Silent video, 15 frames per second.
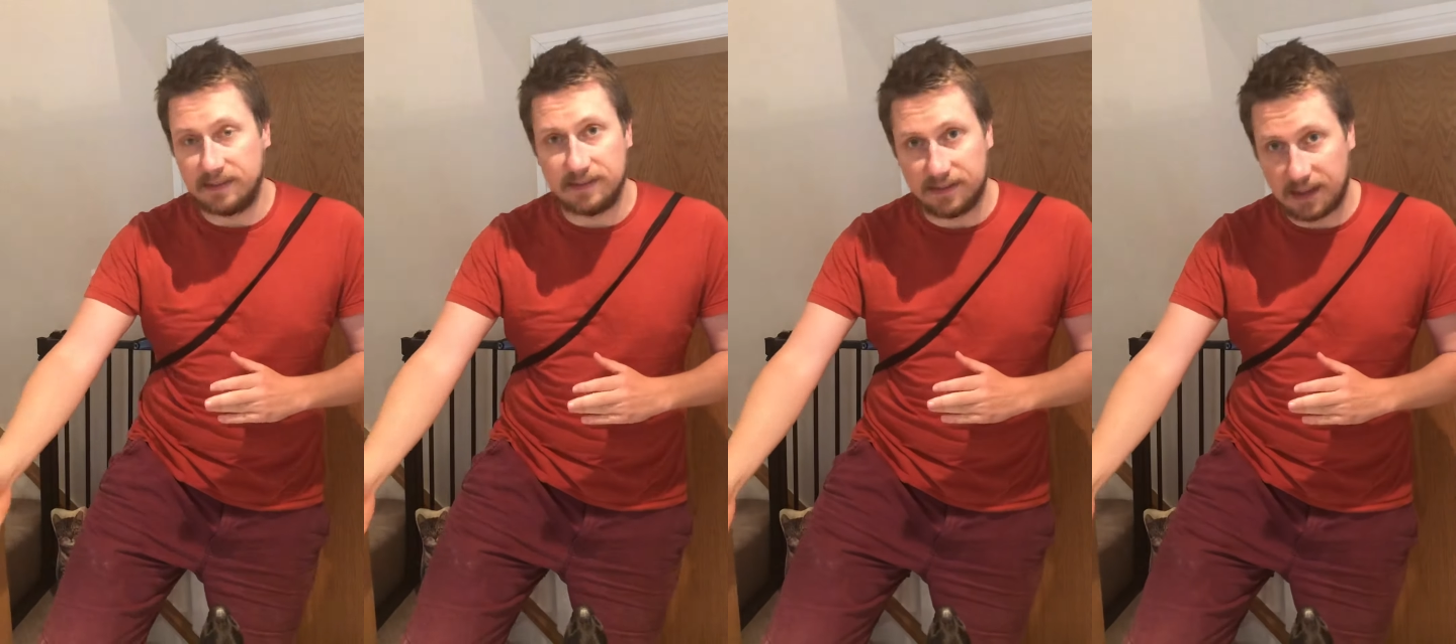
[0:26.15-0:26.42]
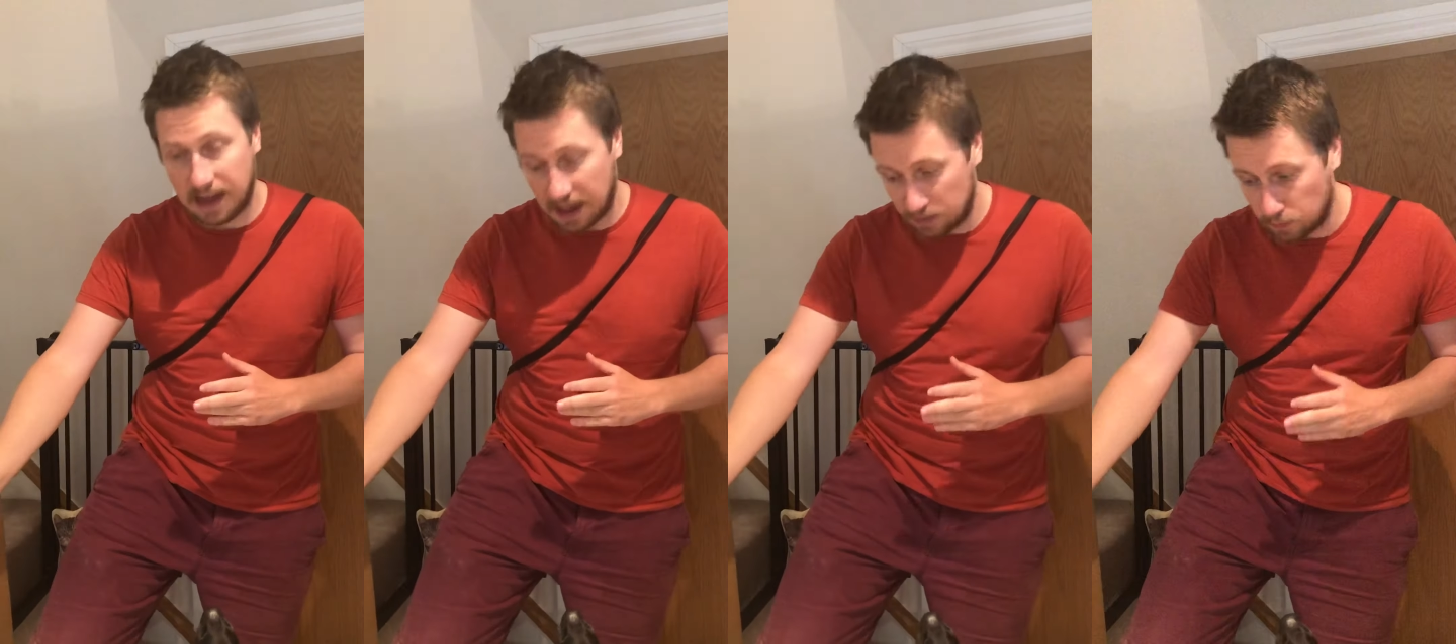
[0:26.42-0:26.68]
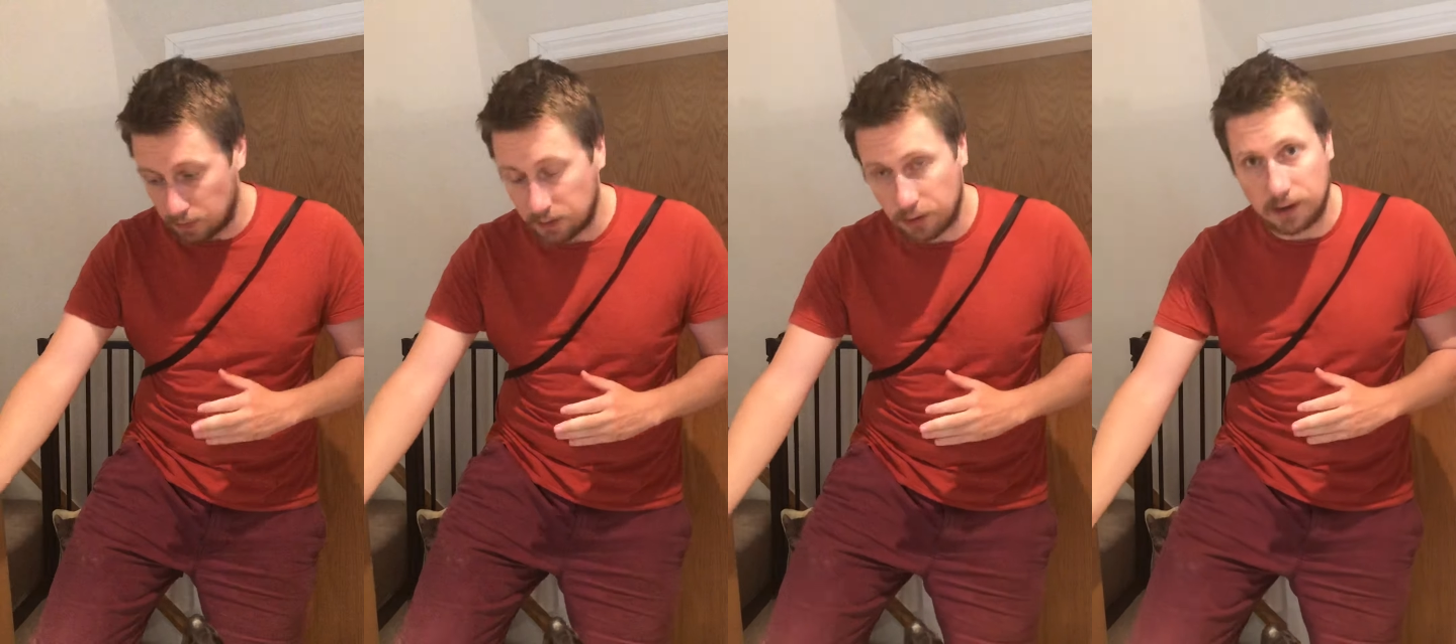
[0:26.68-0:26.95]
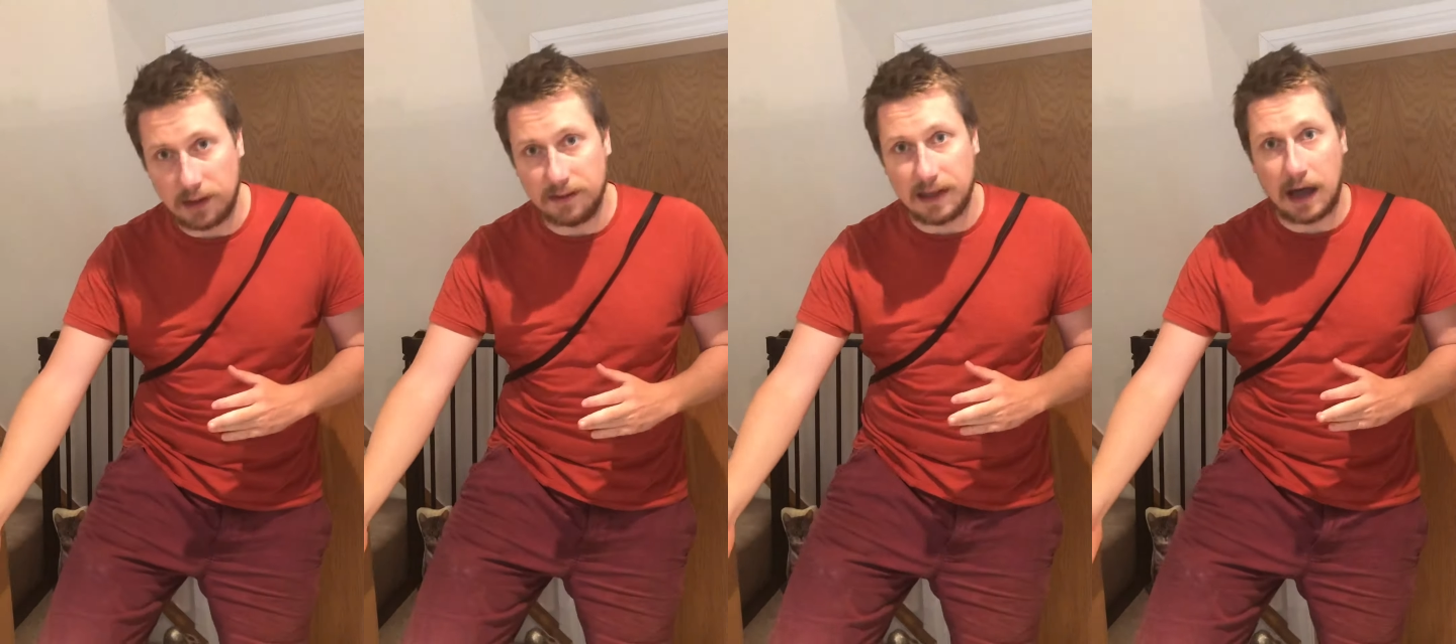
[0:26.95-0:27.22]
and stairs when they're
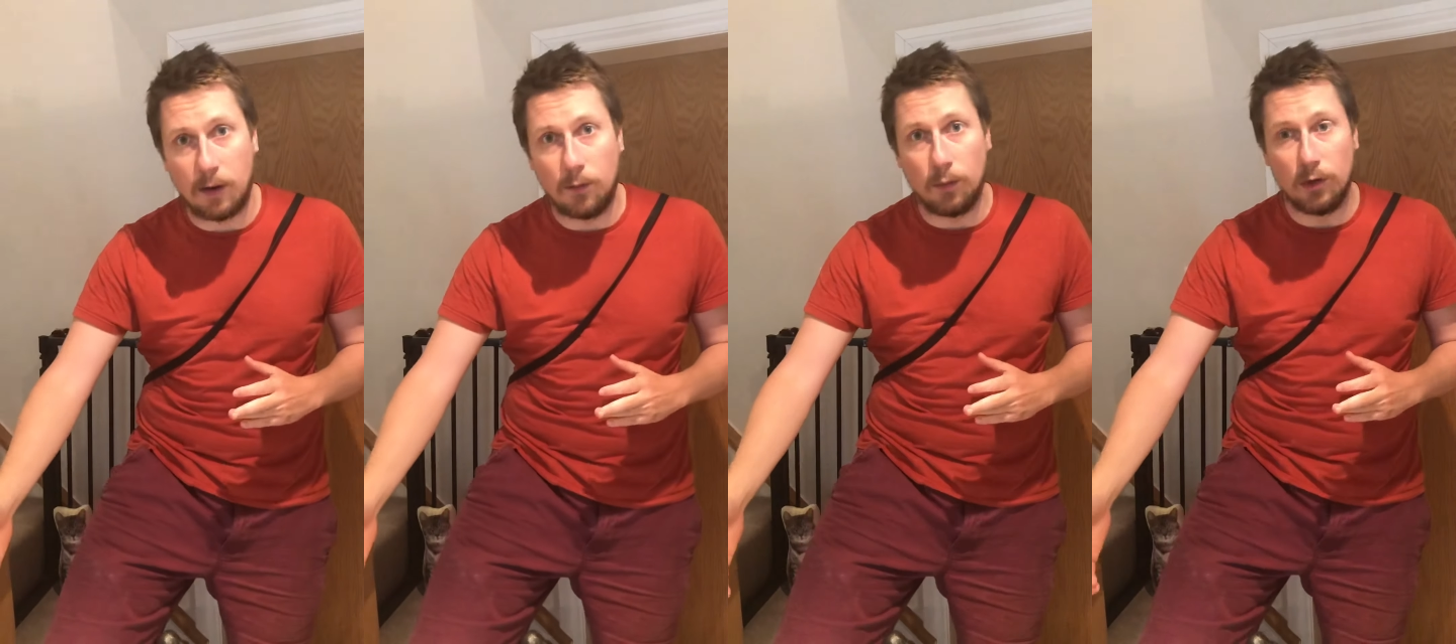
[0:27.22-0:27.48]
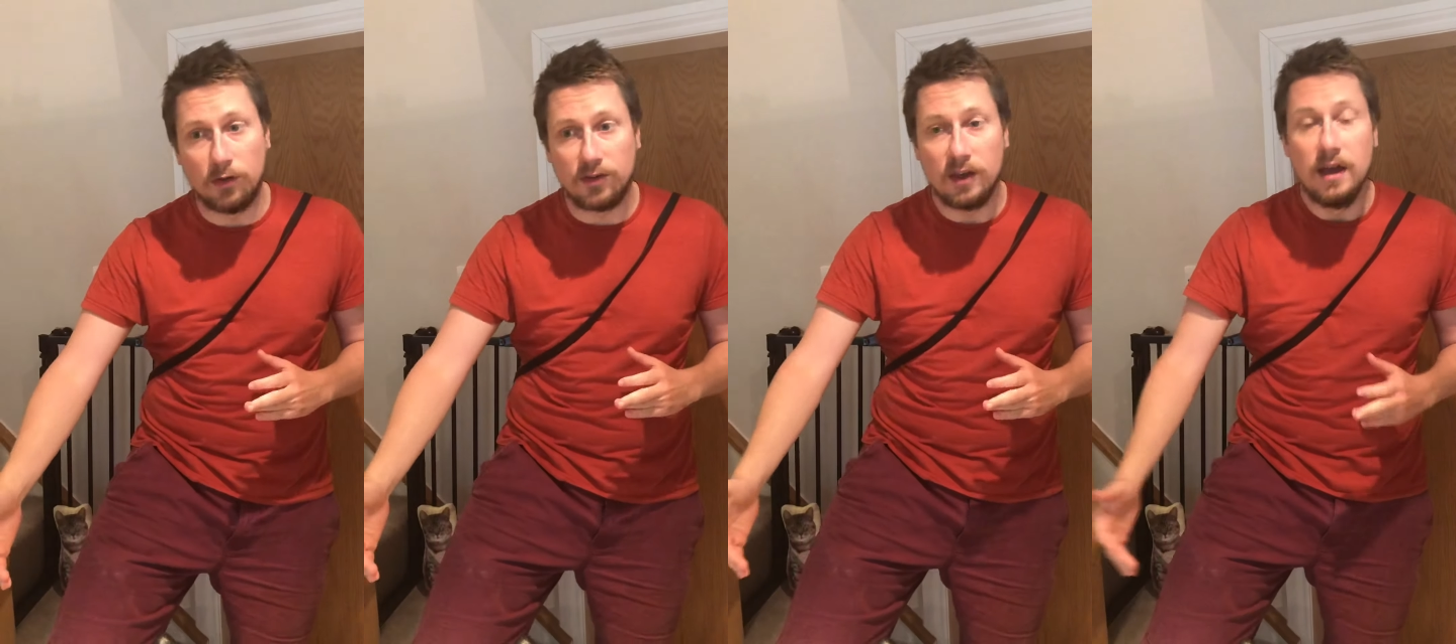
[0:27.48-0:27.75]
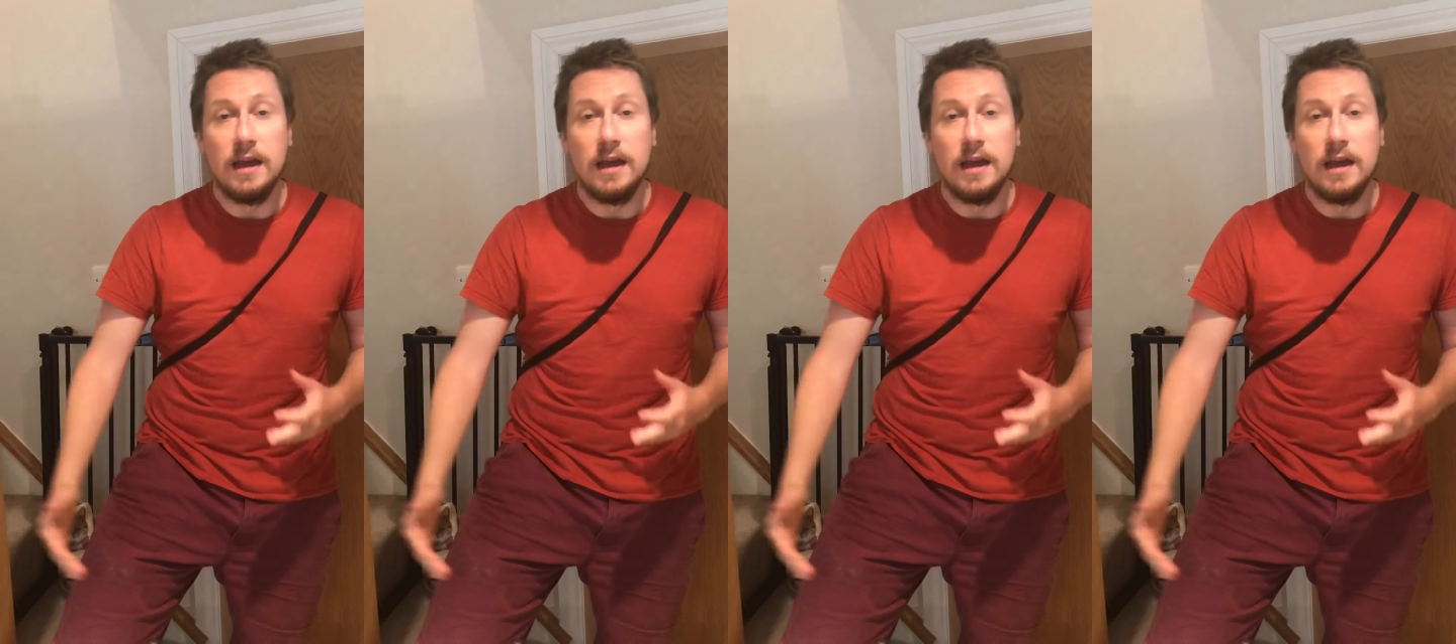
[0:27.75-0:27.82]
looking downwards,